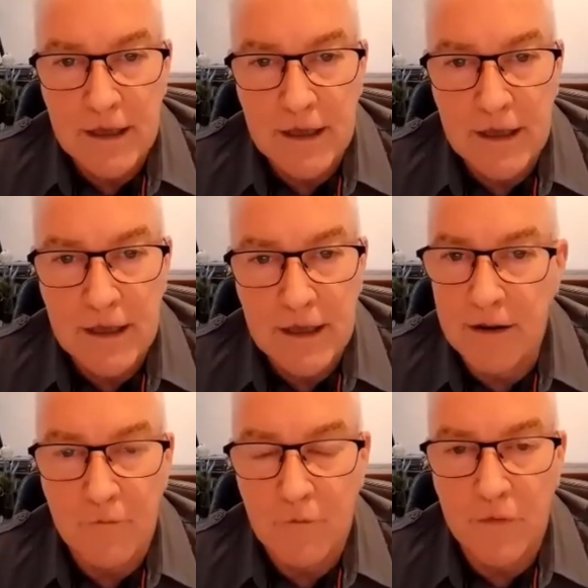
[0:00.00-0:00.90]

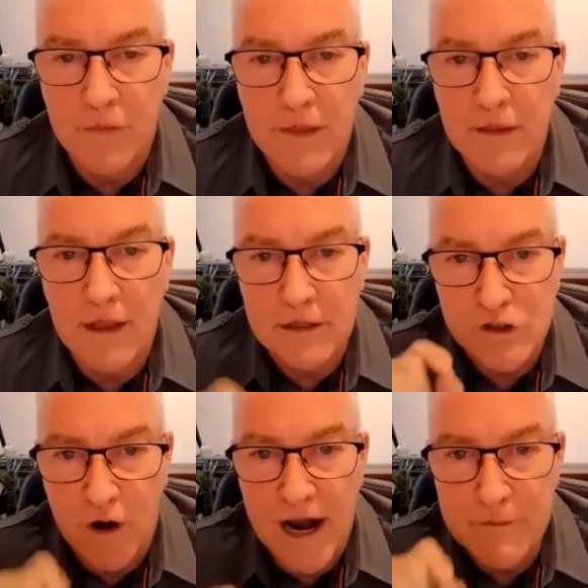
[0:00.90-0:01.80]
The
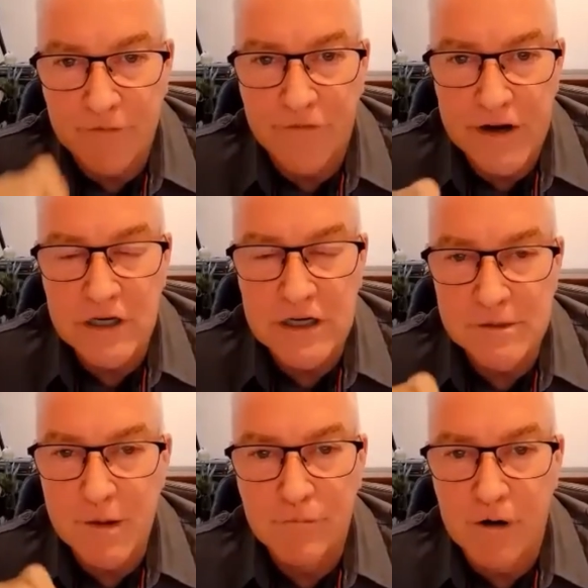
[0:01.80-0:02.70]
Australian
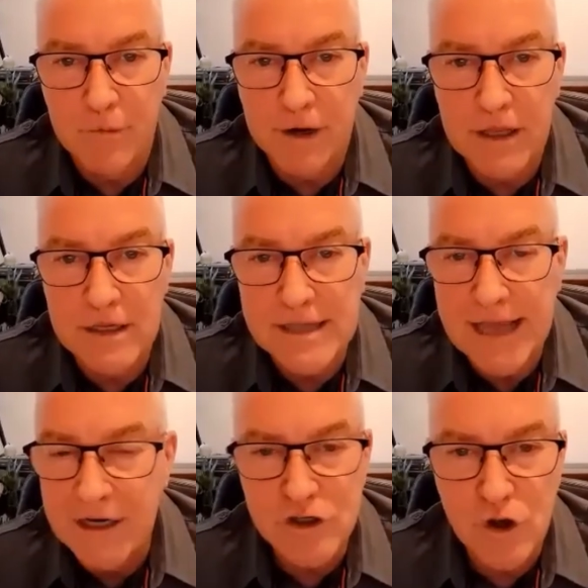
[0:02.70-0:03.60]
professionalism in property is
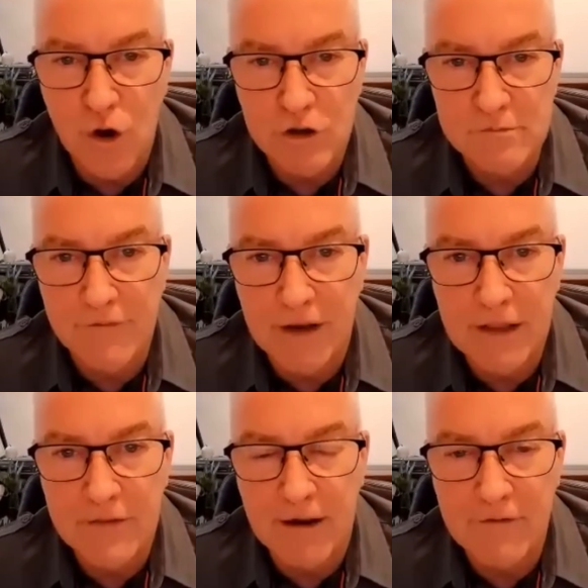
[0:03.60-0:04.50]
head and shoulders above
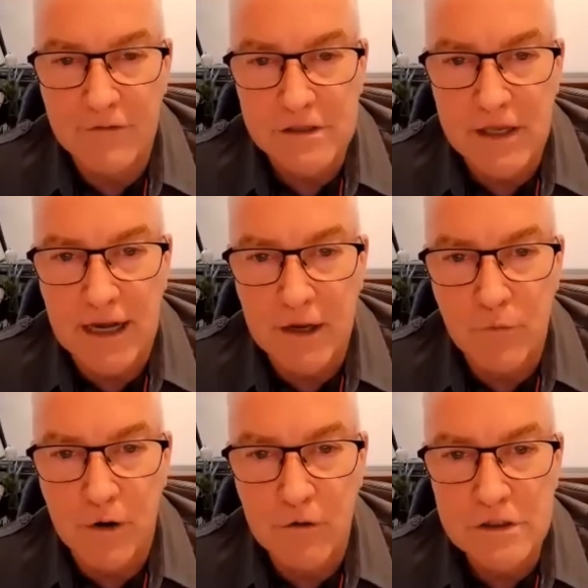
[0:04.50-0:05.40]
anything I've ever seen
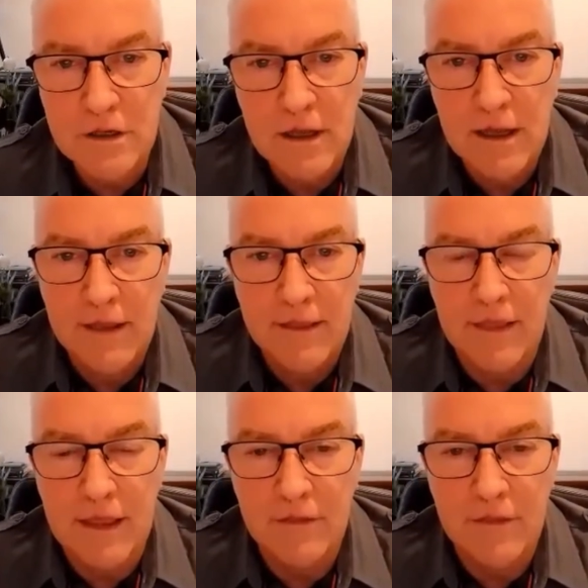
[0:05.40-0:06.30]
anywhere else.
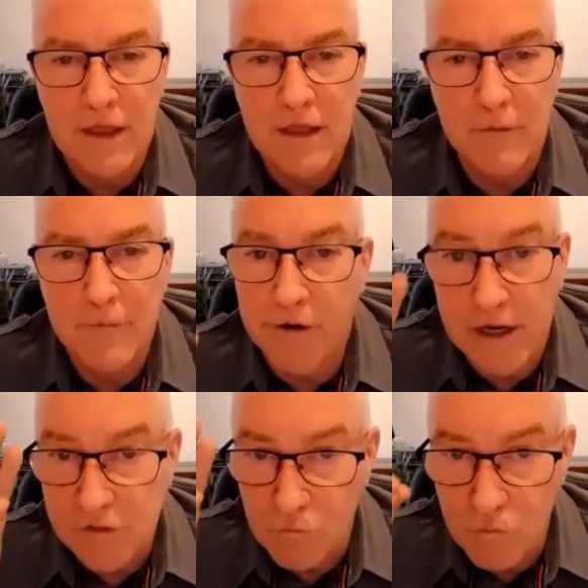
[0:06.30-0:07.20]
The
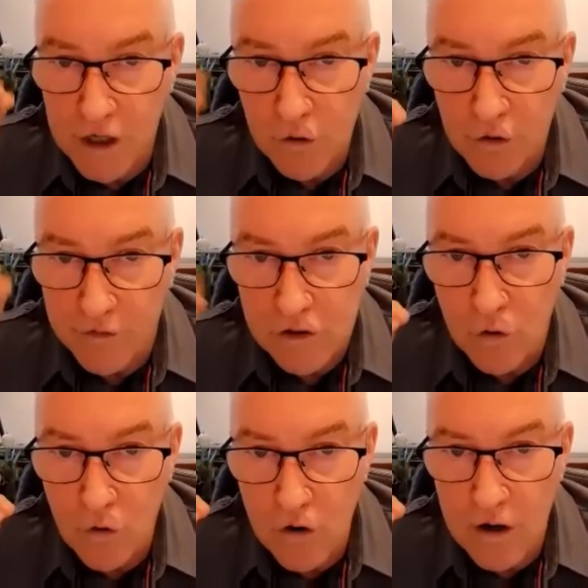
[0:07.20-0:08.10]
Americans are really good at the
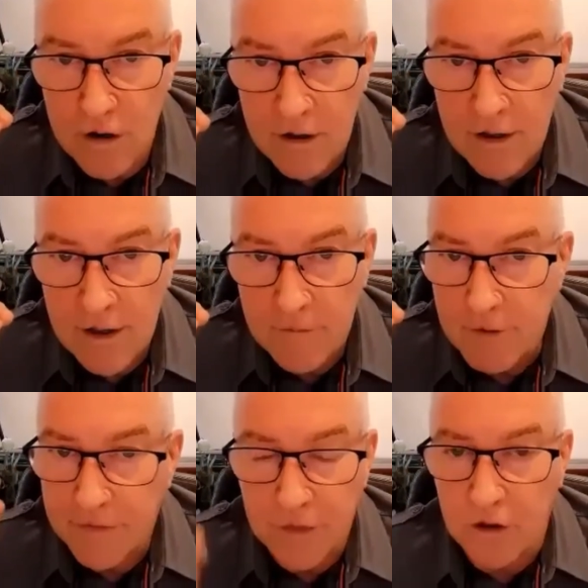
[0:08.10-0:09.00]
talk,
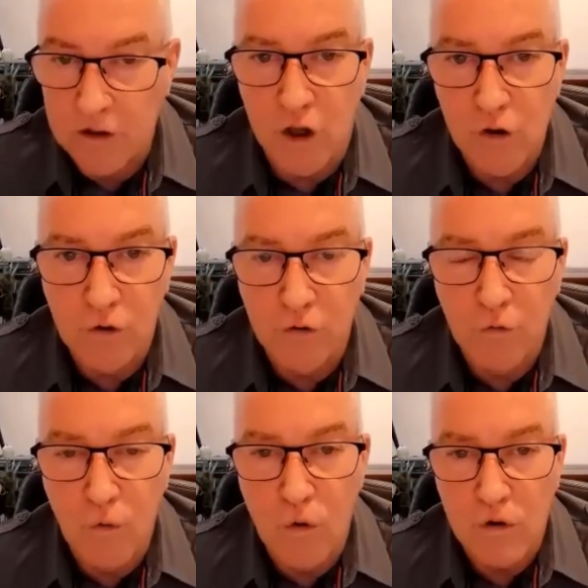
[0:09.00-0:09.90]
but not so good at the
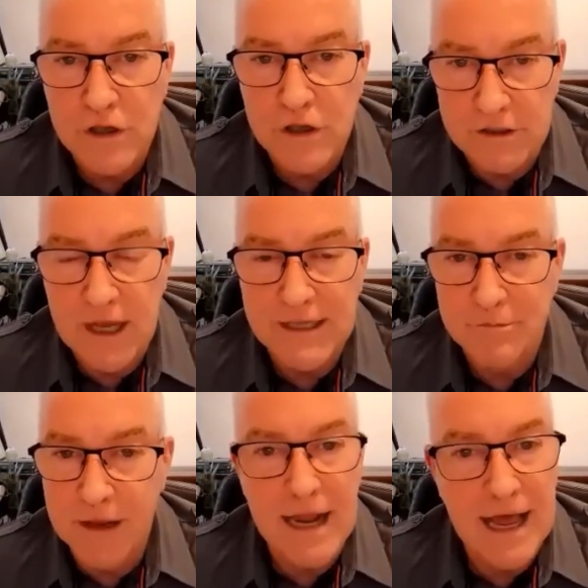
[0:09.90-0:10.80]
walk. So it's
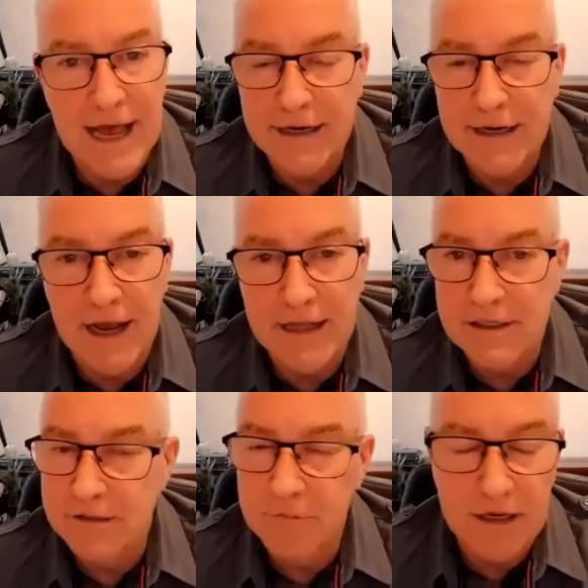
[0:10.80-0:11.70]
been hard yards.
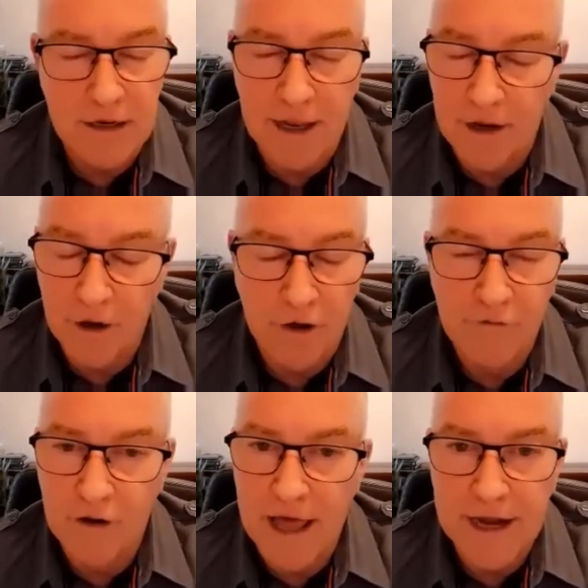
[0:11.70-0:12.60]
There's been a lot of
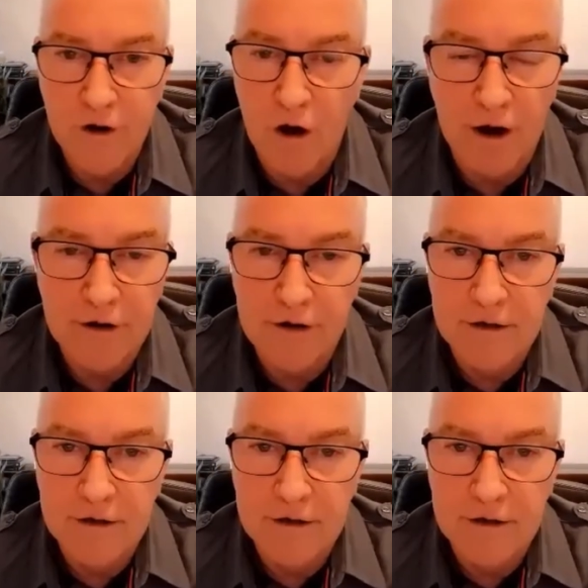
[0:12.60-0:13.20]
late night